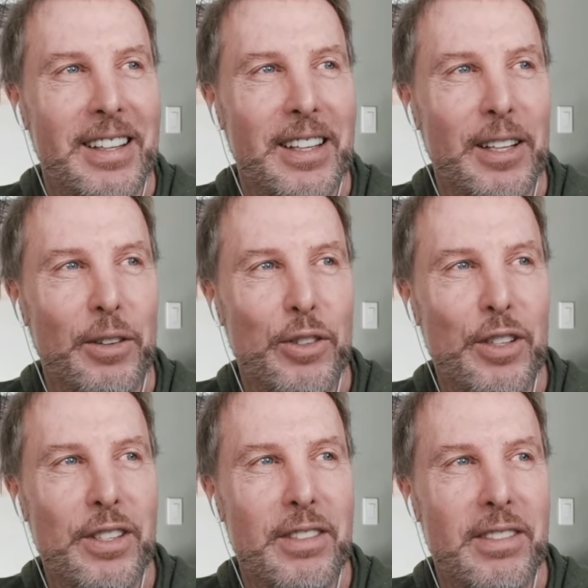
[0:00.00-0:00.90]
you know,
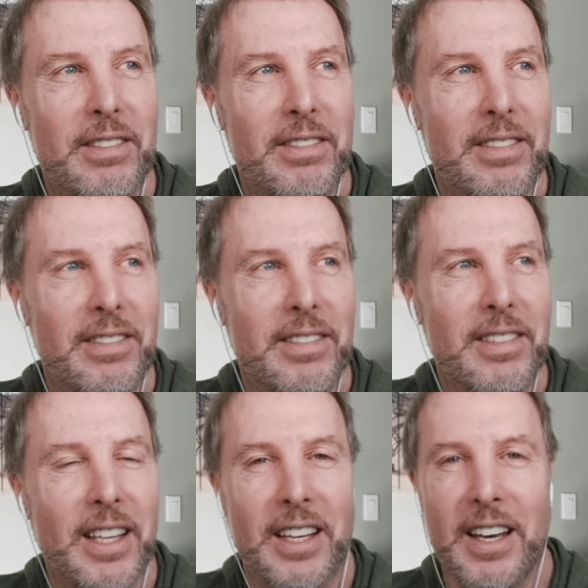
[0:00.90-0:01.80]
just
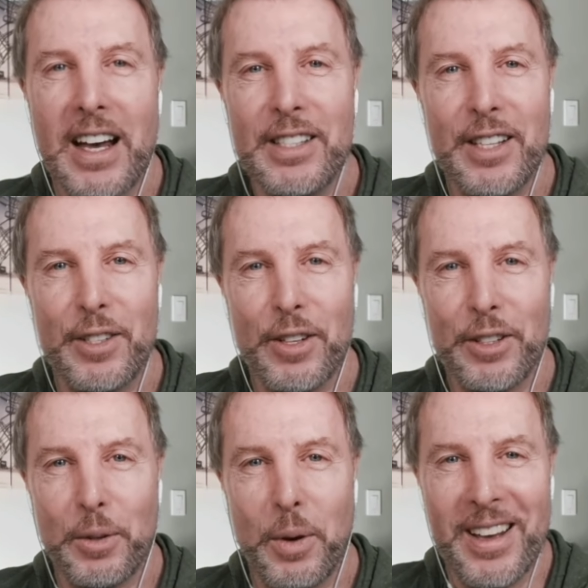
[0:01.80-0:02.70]
the guts it took
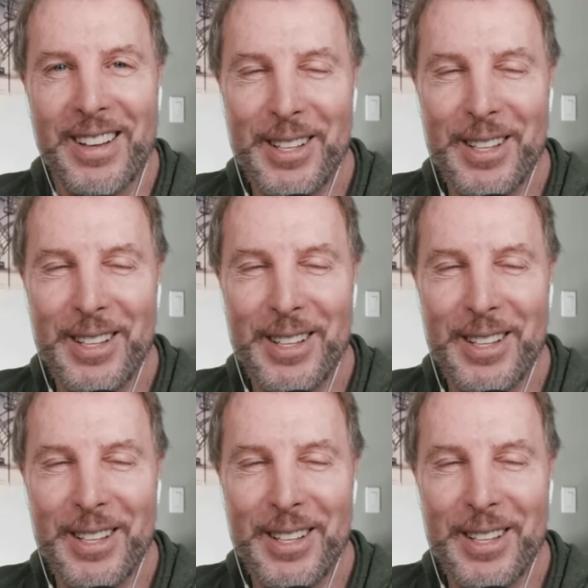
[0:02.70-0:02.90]
to wear,